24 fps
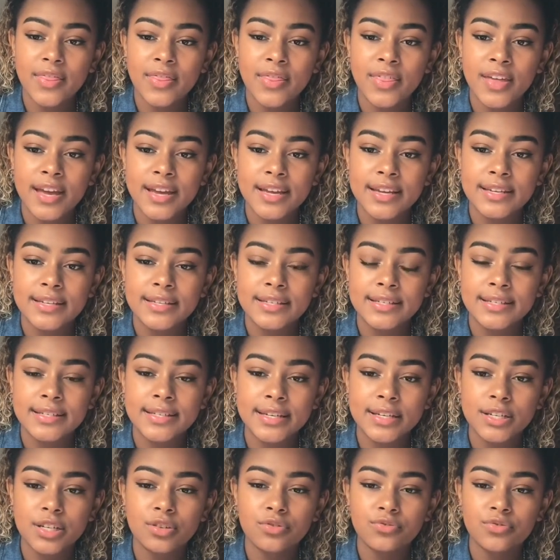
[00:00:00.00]
they
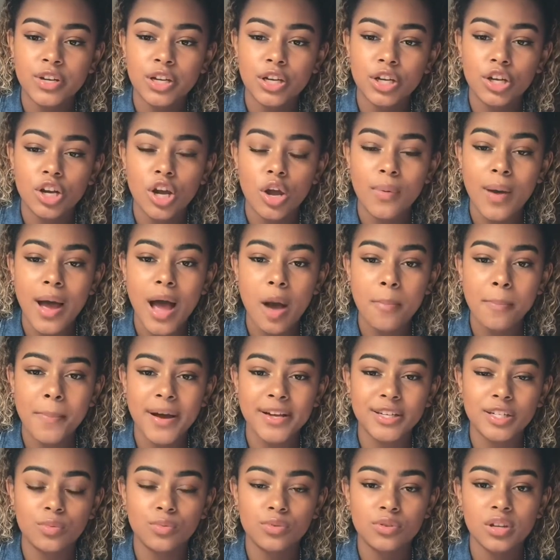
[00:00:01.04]
didn't really know how
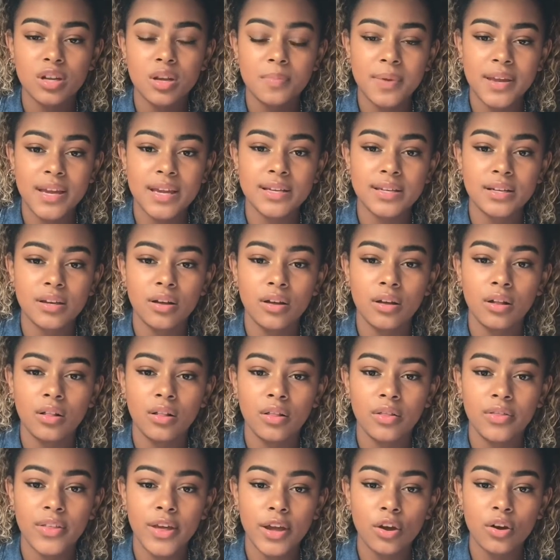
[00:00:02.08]
bad it was going to be until
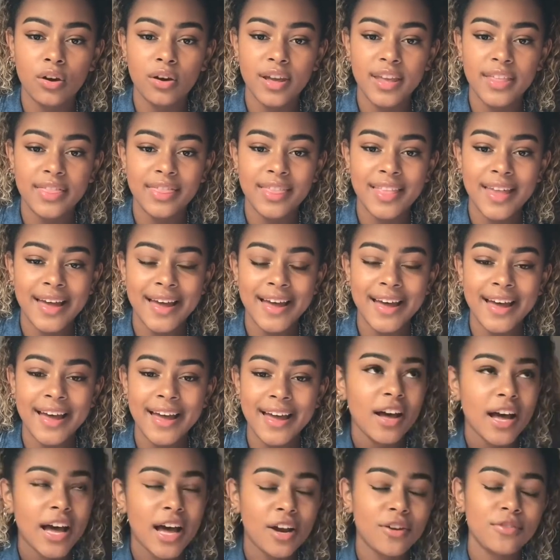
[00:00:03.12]
they got in there.
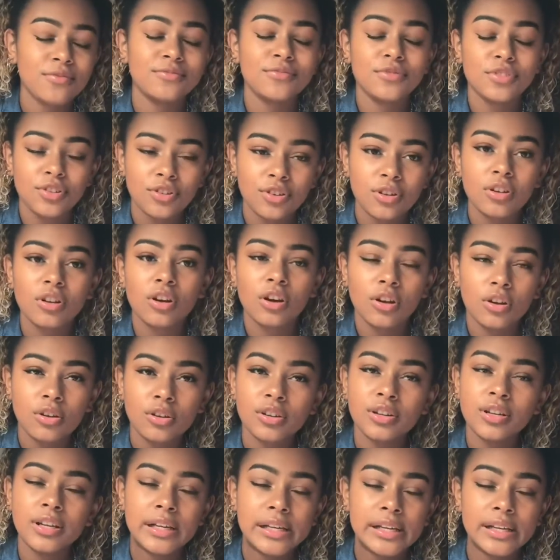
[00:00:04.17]
And
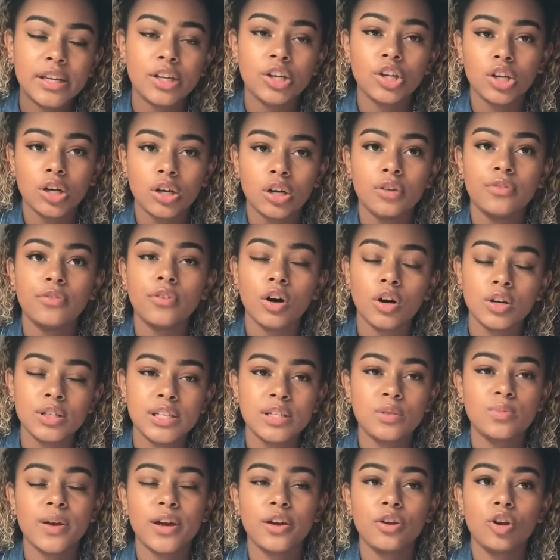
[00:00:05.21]
luckily enough, I
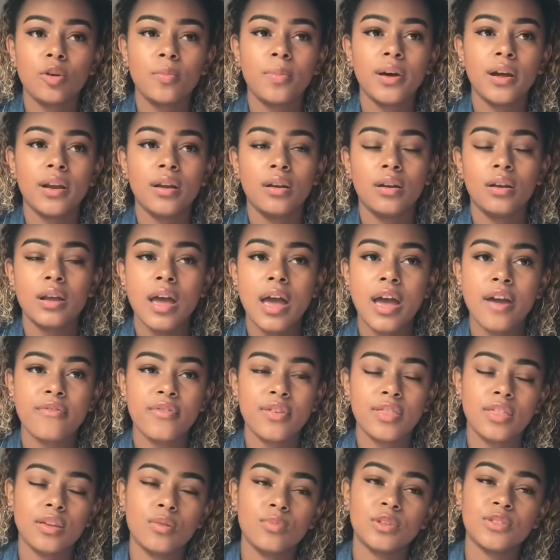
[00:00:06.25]
did wake up and
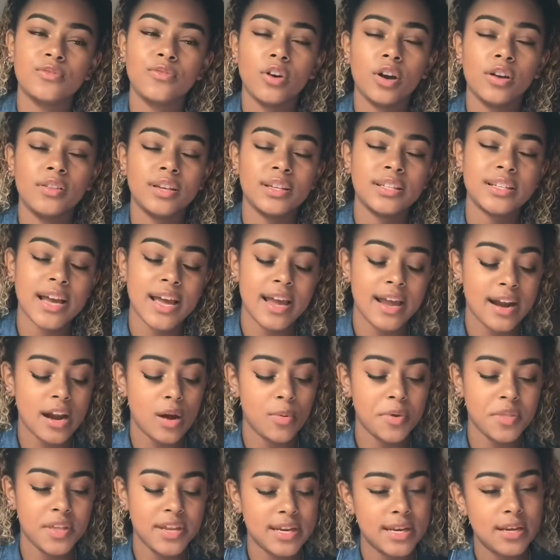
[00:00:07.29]
everything was fine. They'd taken out
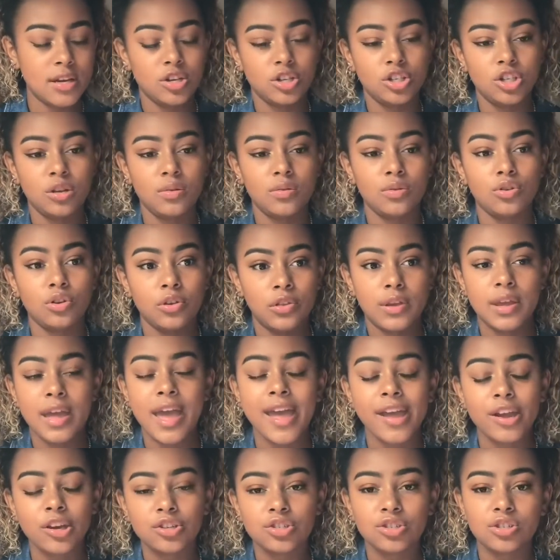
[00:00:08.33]
what they needed to and nothing
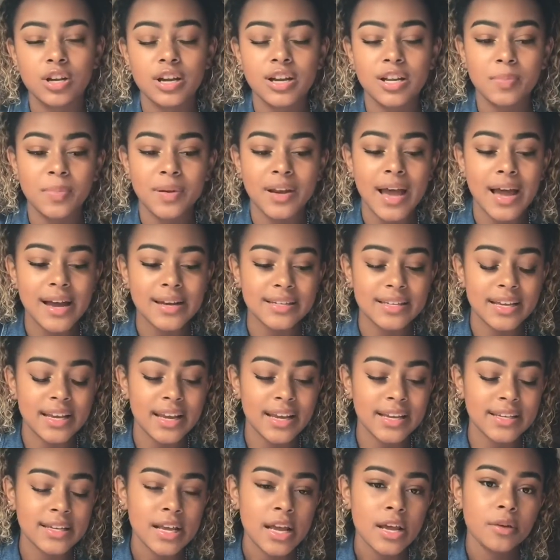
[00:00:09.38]
extra had been
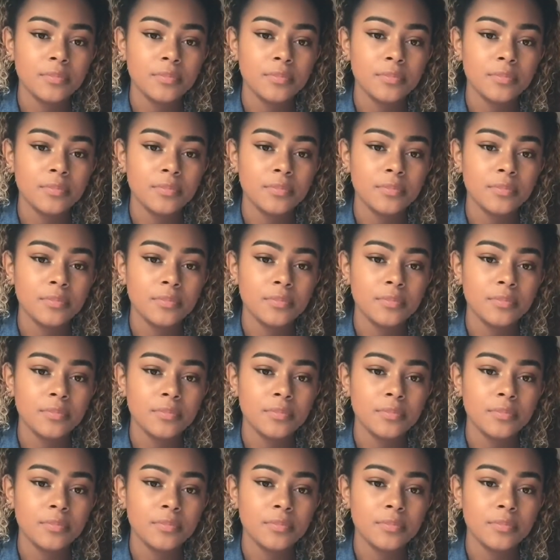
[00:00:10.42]
added.